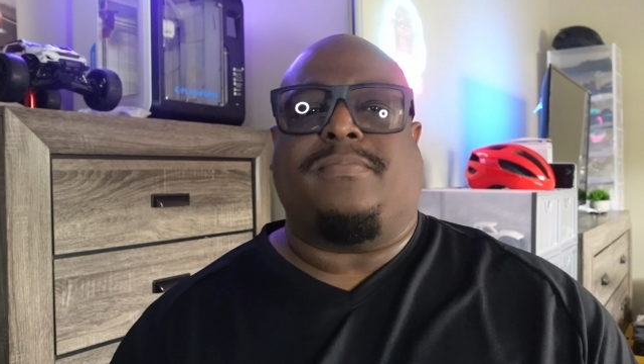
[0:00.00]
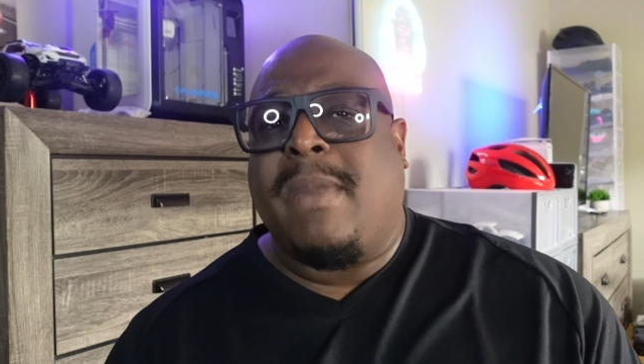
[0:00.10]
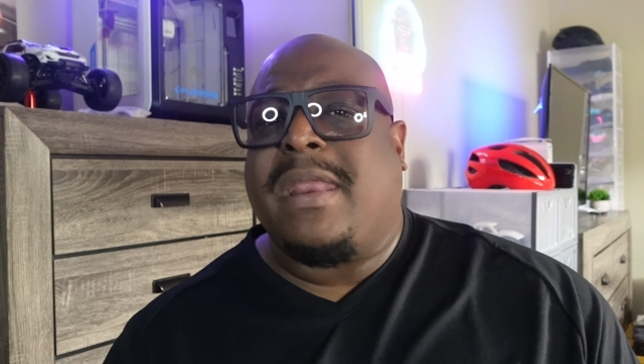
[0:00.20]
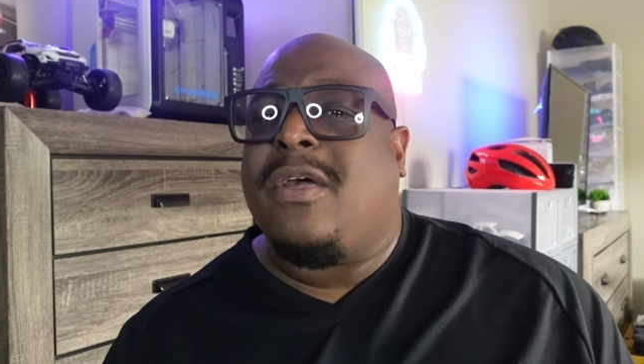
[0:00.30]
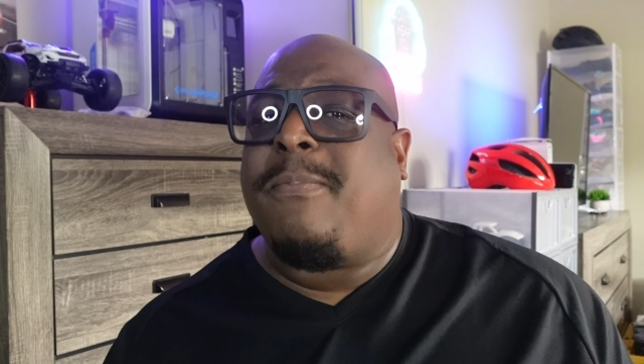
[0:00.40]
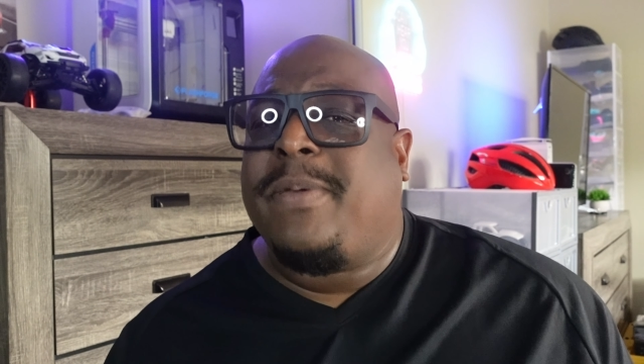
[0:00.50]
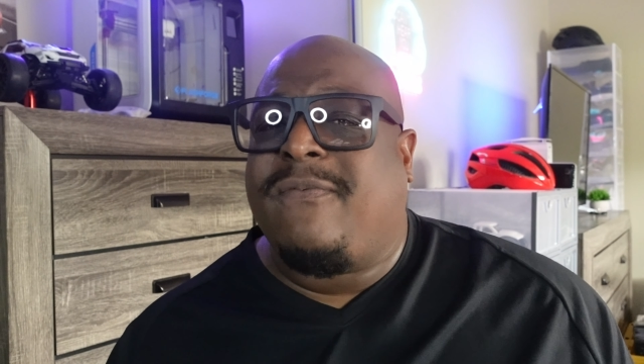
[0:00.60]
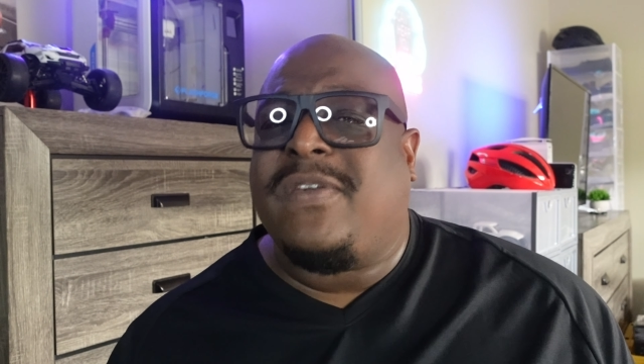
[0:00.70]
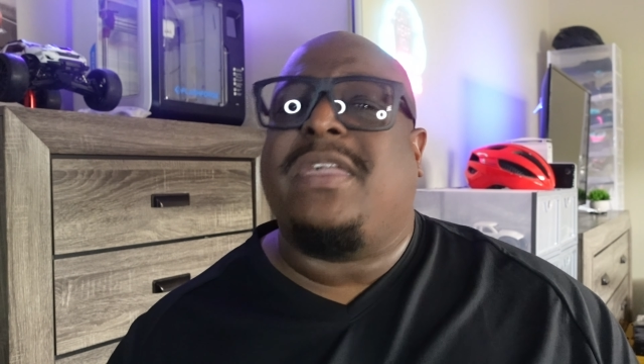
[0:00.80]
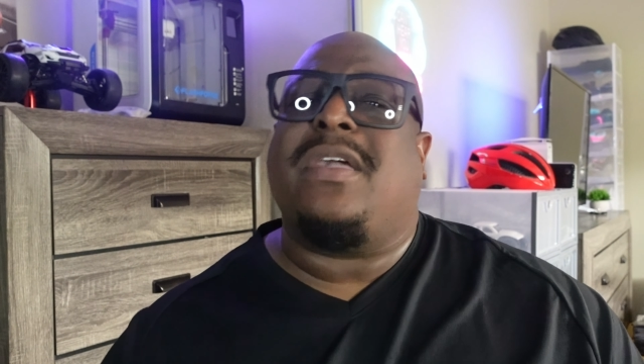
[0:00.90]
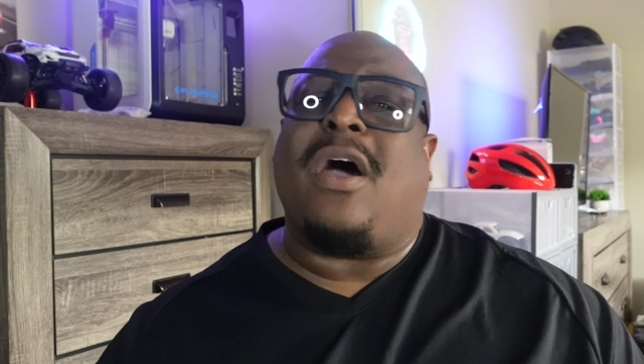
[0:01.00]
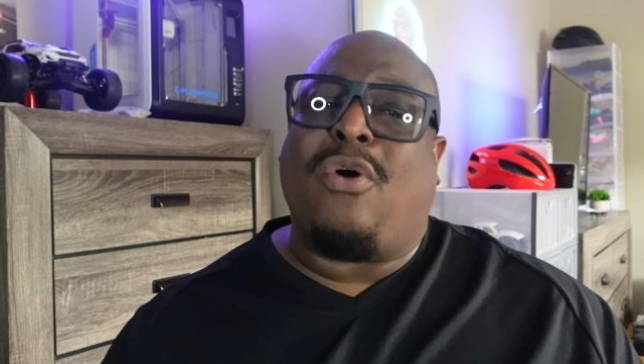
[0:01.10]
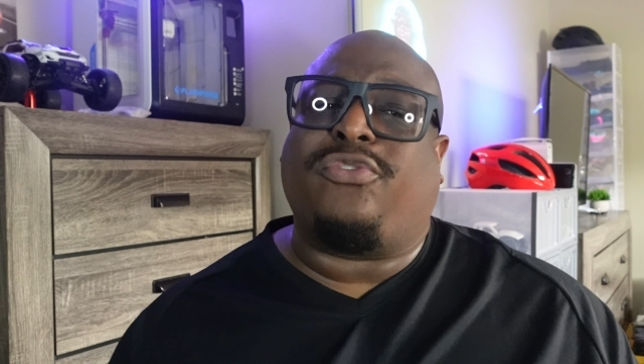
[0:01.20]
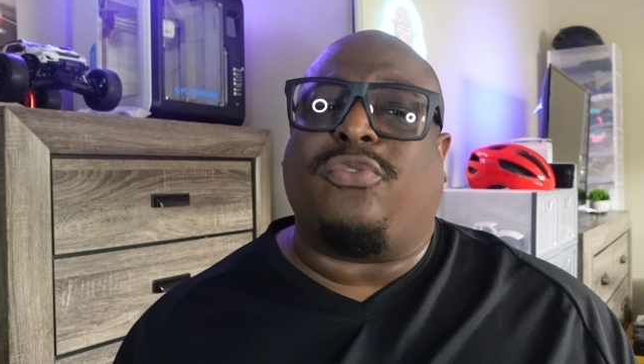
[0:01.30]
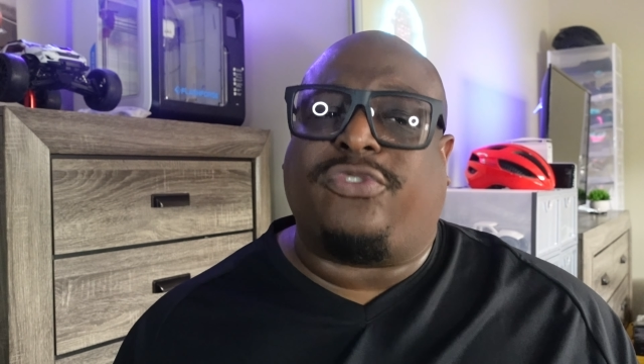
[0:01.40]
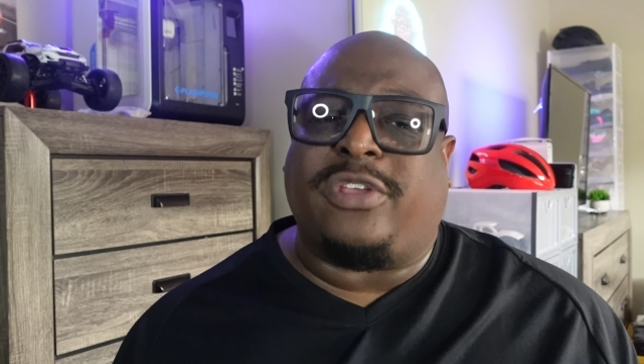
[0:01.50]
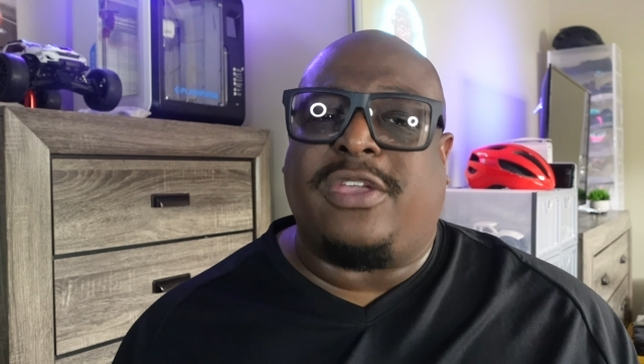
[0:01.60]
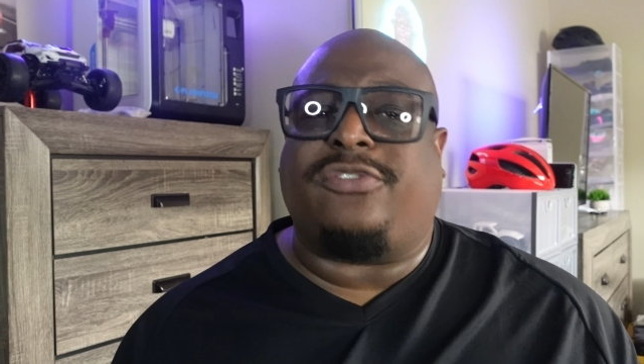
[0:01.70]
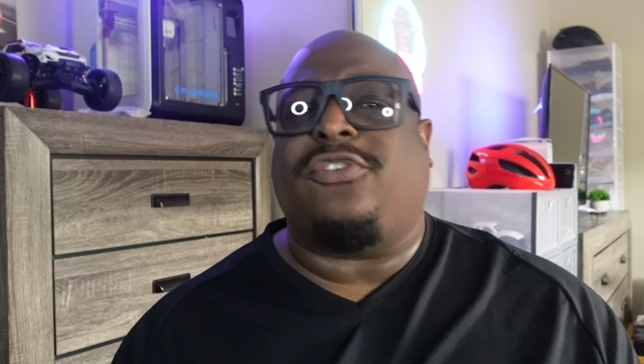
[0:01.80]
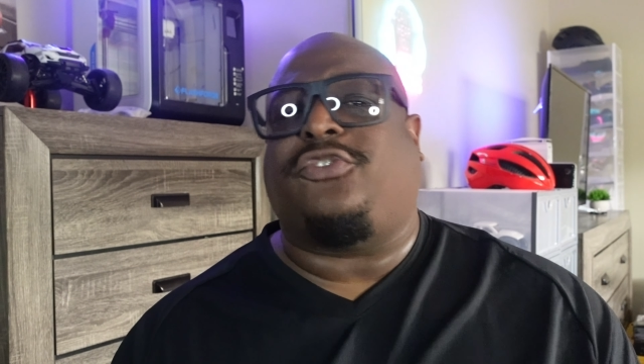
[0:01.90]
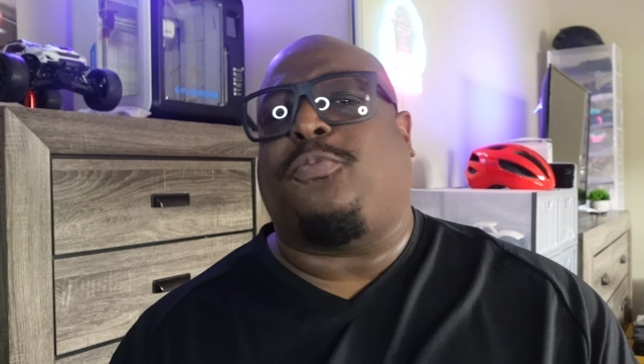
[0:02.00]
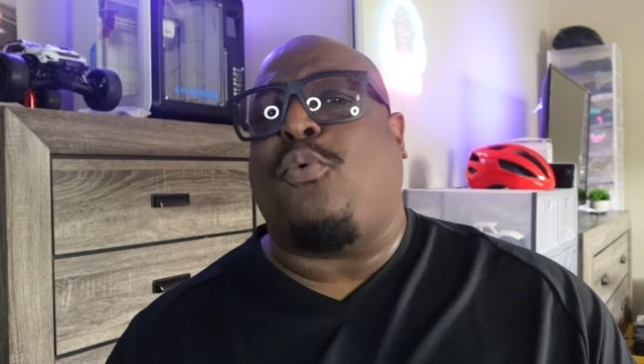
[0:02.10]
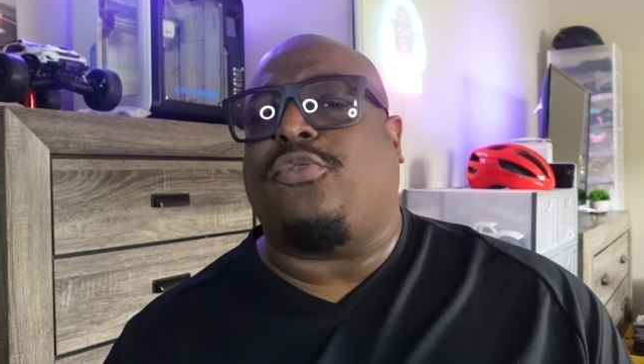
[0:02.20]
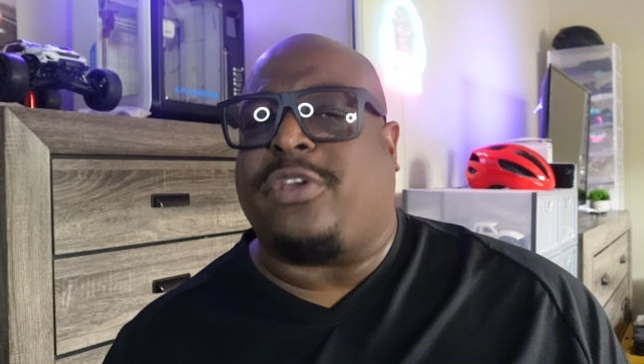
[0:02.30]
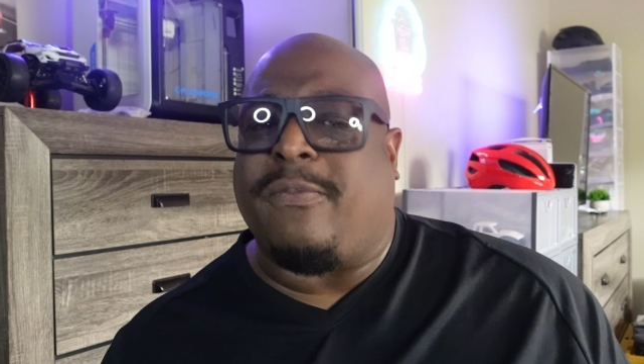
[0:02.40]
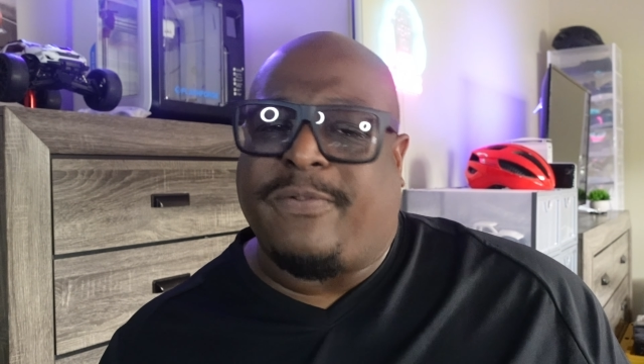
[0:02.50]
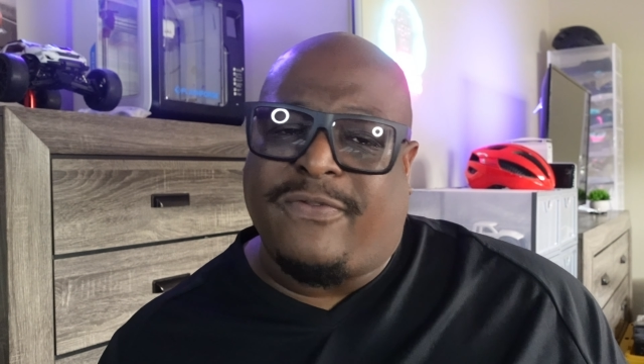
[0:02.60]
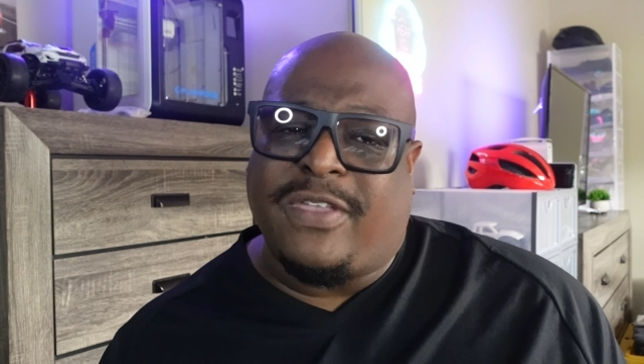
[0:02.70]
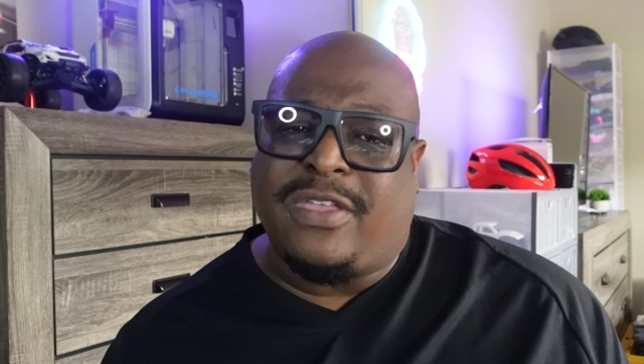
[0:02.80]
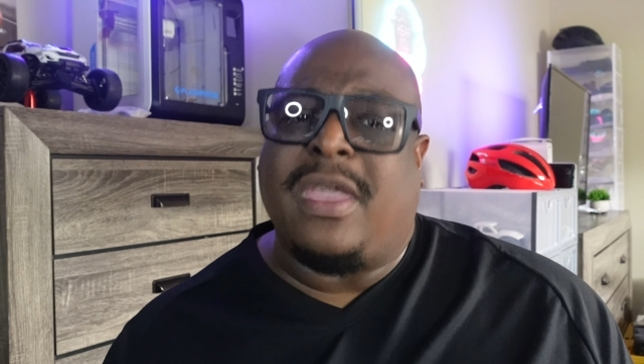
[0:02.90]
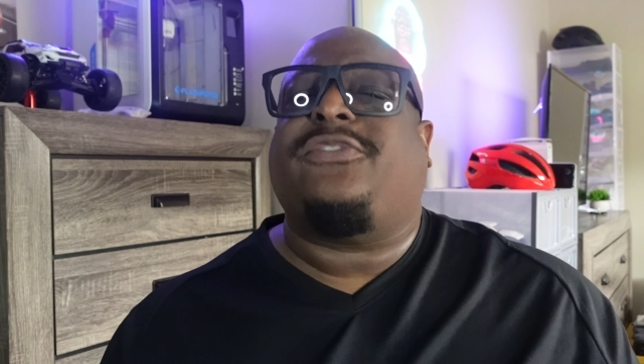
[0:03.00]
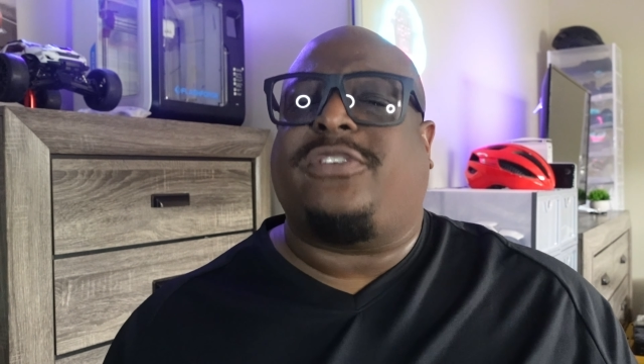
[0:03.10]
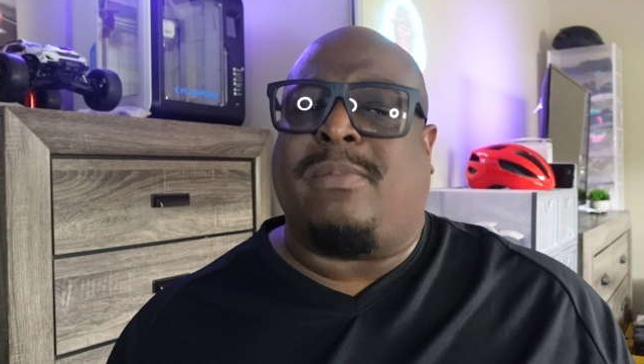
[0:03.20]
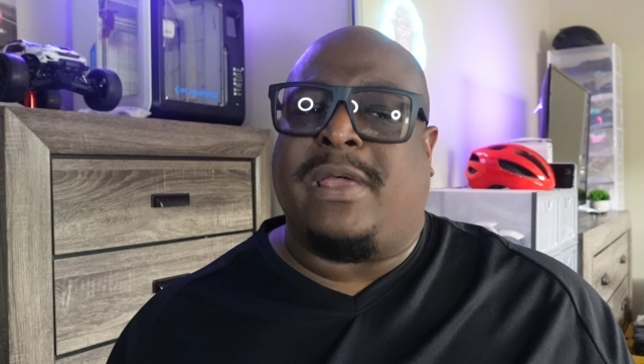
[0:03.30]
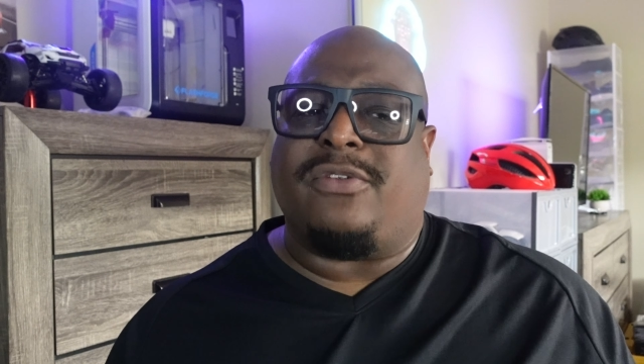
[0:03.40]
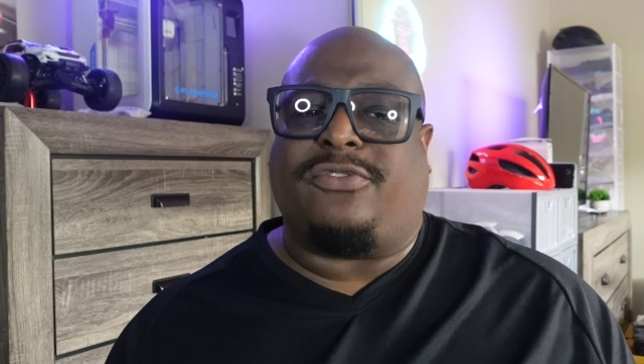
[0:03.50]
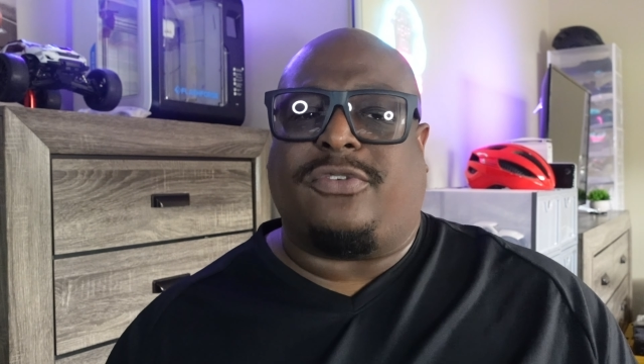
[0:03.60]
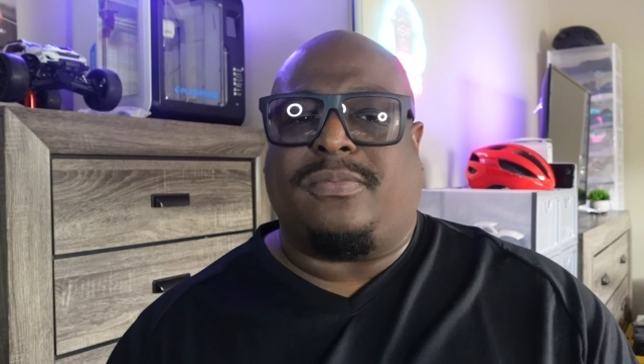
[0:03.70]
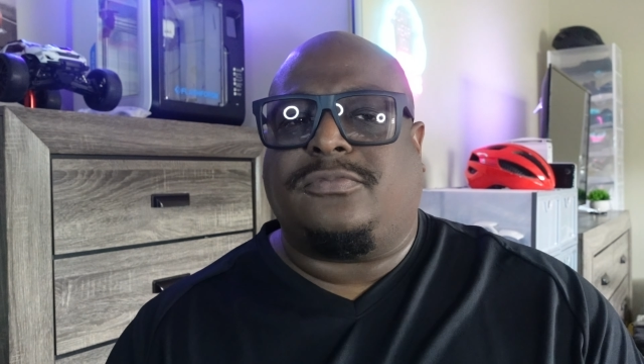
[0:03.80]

BetaFPV also says it supports LPV simulators.